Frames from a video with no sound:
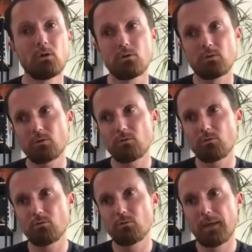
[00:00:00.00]

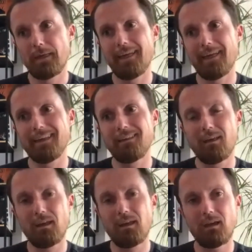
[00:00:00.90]
to
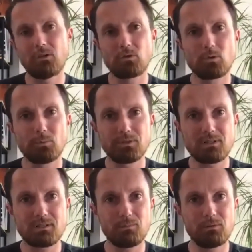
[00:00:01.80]
engage your
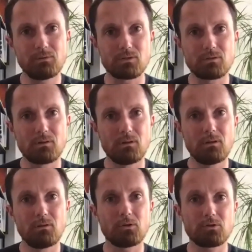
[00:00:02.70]
participants,
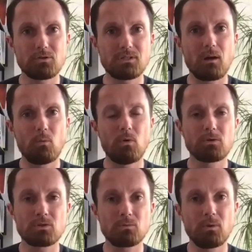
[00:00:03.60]
not just at
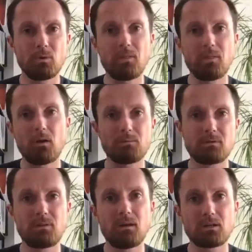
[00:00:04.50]
once when they come to
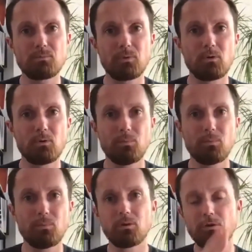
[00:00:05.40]
the expo,
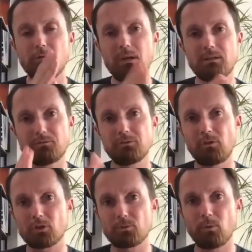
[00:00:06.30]
but create different
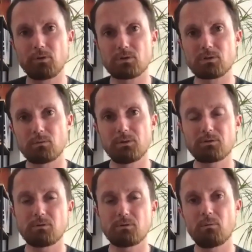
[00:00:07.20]
touch points
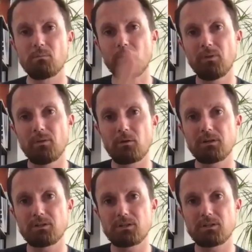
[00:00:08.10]
between the moment they
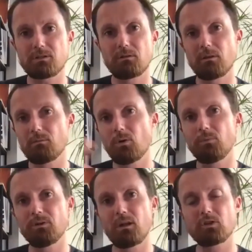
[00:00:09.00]
register and the moment
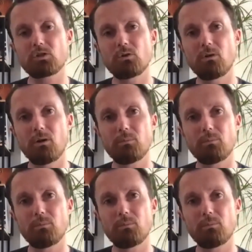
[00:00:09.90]
they show up.